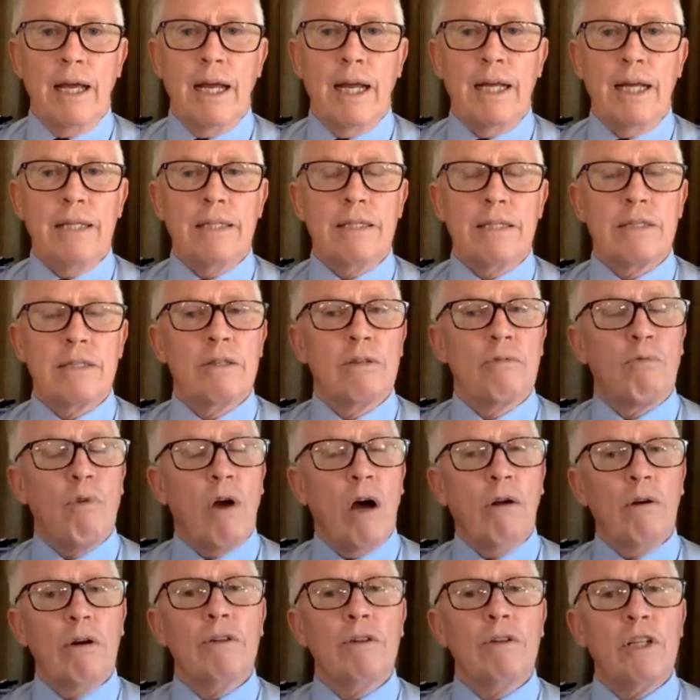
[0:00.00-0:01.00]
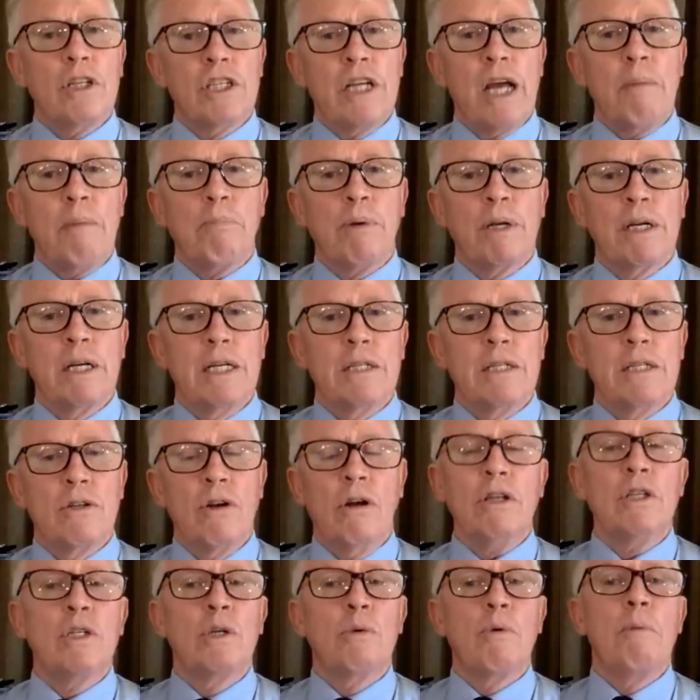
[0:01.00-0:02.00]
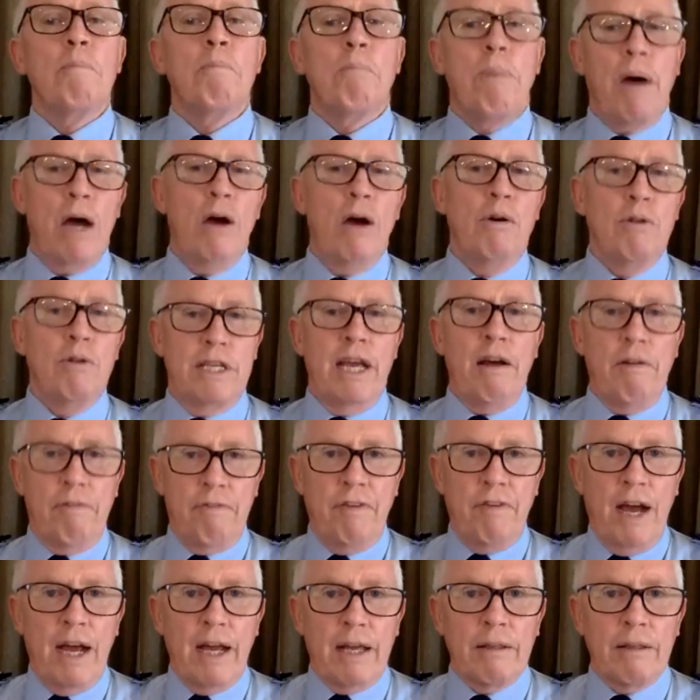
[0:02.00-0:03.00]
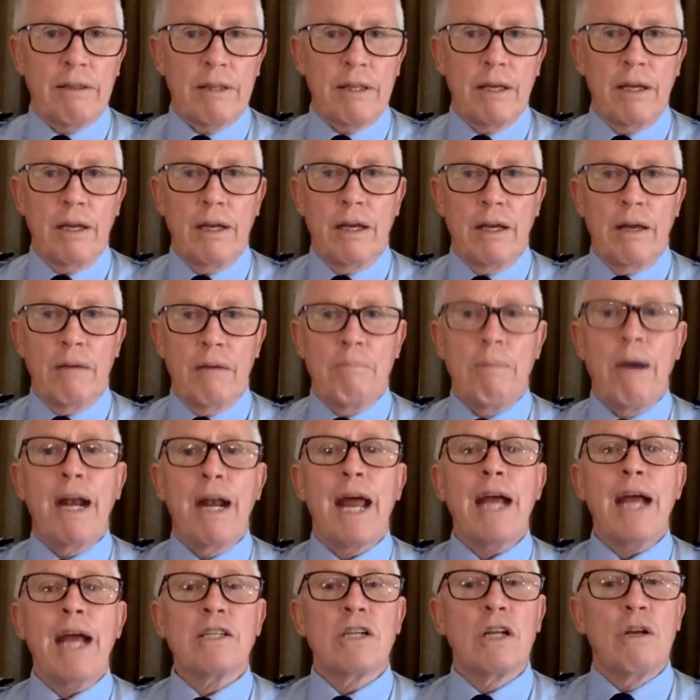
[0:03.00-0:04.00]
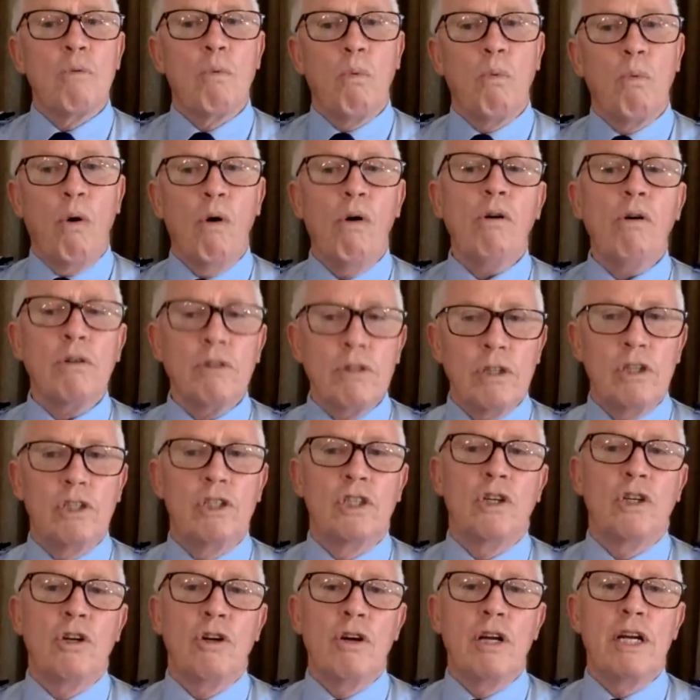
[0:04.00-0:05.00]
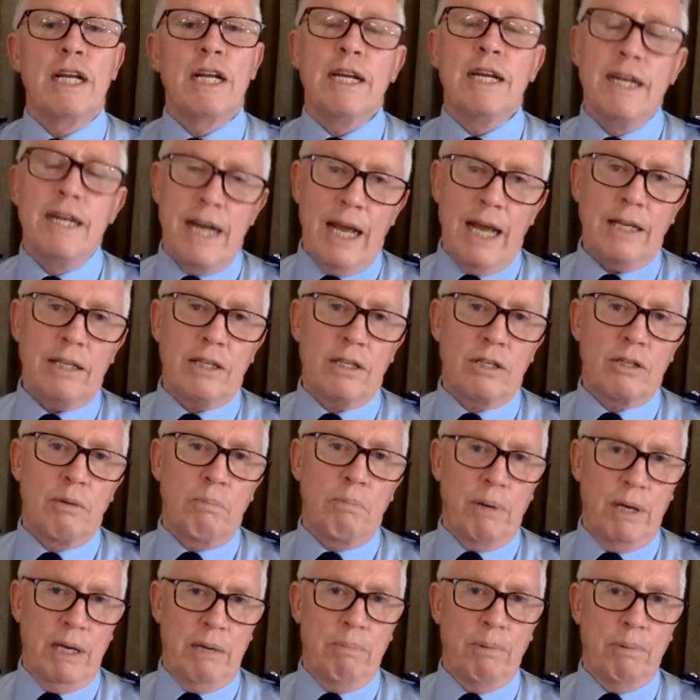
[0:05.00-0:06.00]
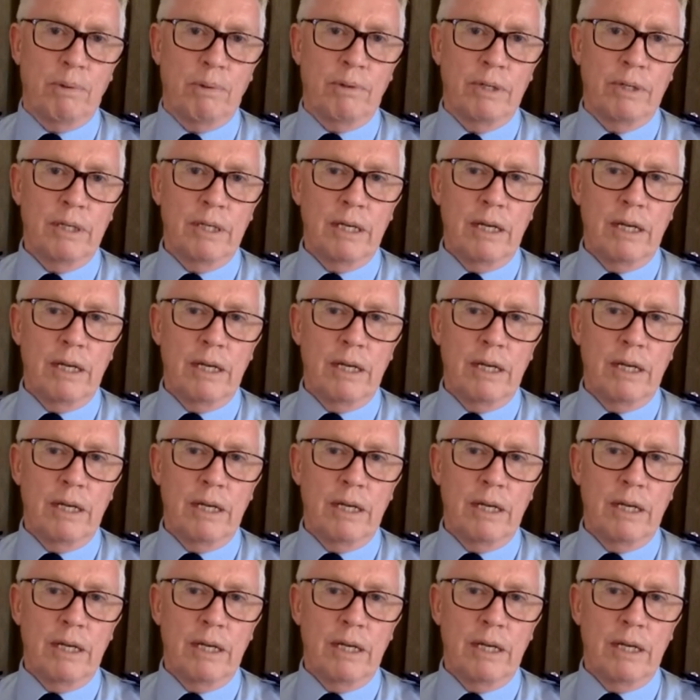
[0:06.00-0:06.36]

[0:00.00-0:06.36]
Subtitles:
it's the role of the chaplain is not to impose our faith, but actually walk the journey next to people.